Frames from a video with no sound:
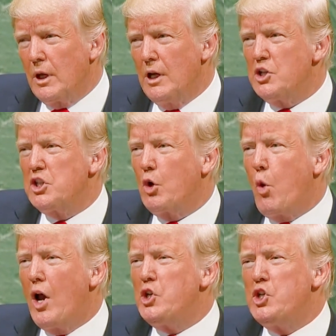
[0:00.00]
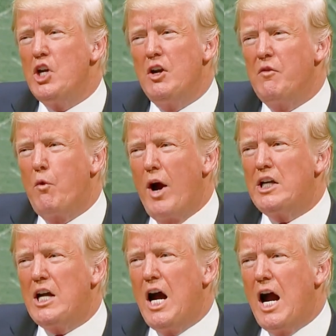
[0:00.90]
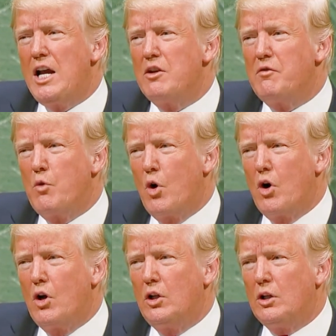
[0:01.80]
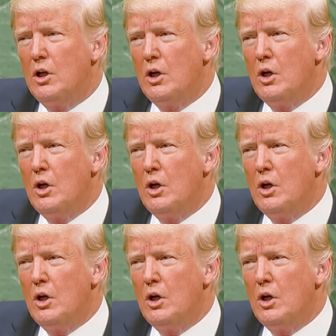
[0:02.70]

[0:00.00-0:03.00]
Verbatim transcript: It is the question of what kind of world